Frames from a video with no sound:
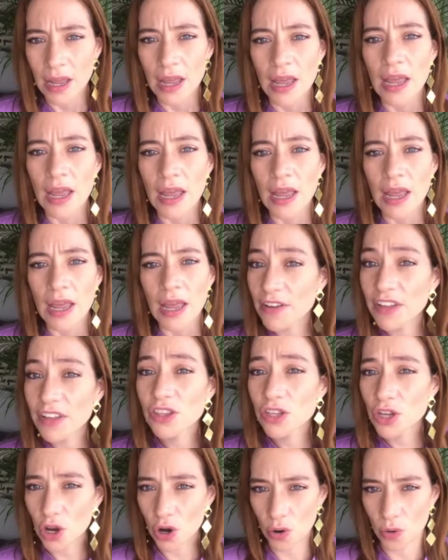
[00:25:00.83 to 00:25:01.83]
Even
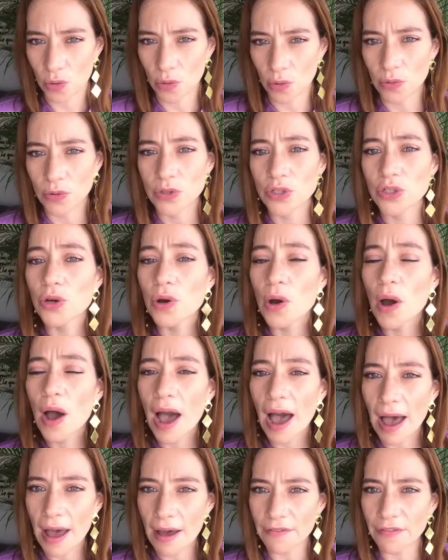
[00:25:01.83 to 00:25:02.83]
though you
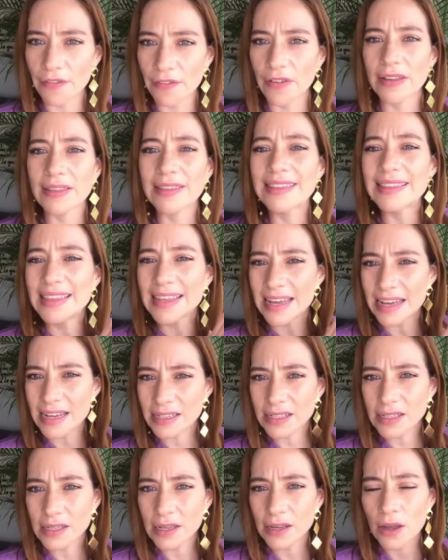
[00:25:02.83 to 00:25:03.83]
have this.
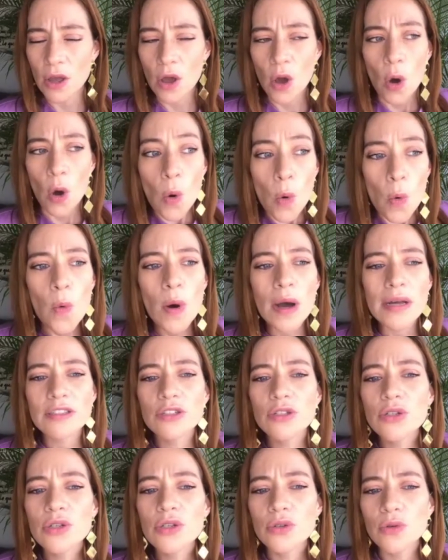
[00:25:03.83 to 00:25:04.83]
What
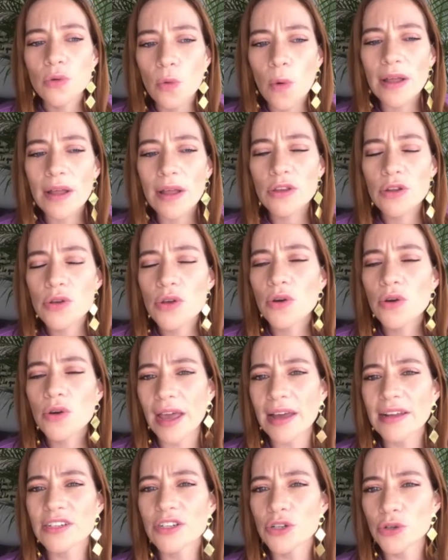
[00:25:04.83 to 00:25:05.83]
do you
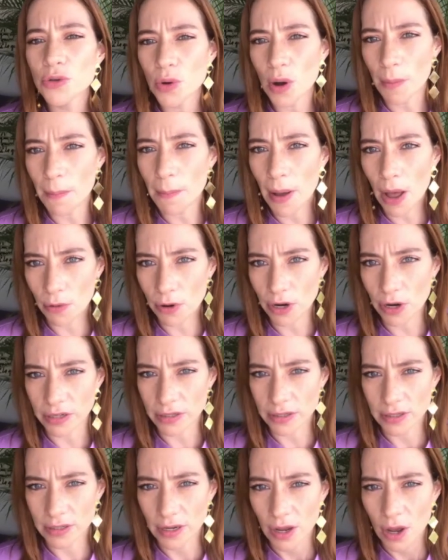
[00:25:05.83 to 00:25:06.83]
can do about it?
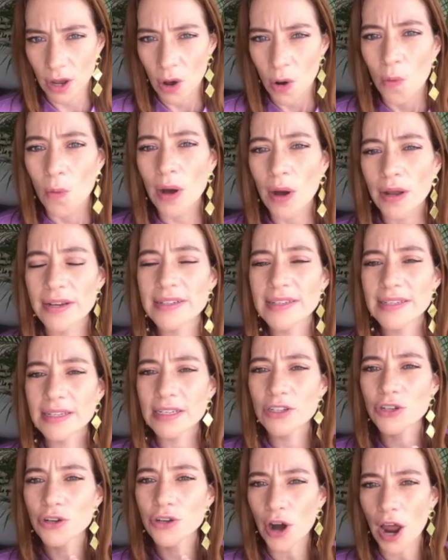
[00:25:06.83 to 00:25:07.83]
What is in
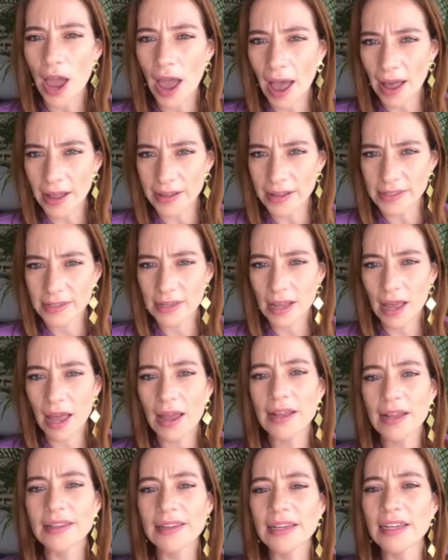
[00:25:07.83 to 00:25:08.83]
your hands
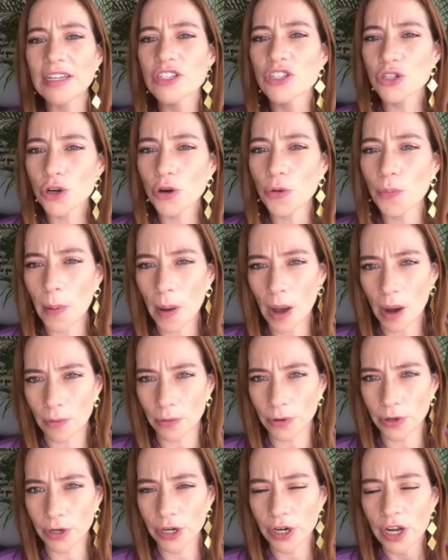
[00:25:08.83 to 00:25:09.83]
and in your
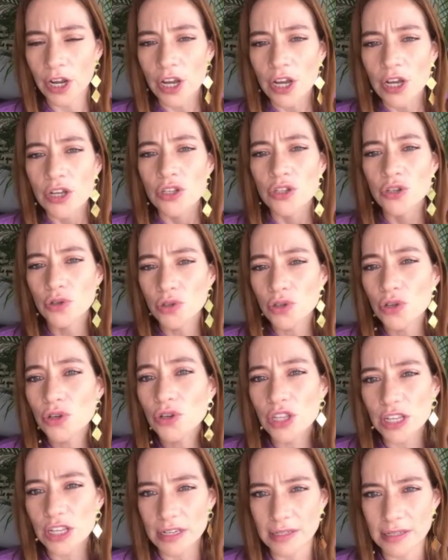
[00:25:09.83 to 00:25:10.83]
power to do
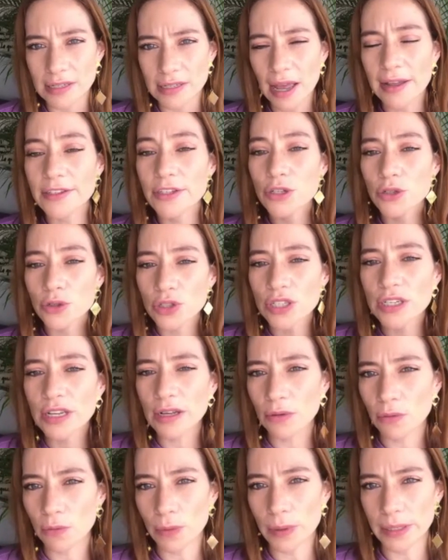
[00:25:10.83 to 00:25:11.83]
this and to
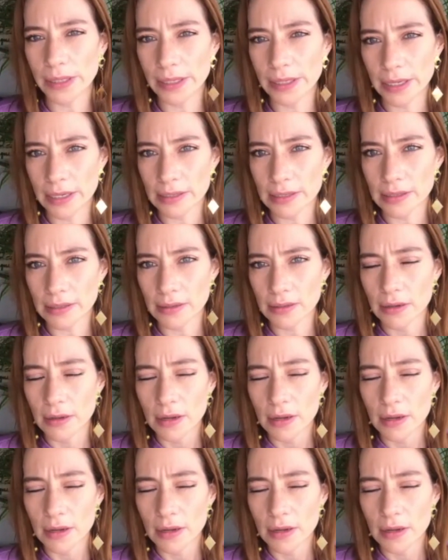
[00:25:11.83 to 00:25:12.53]
deal with this?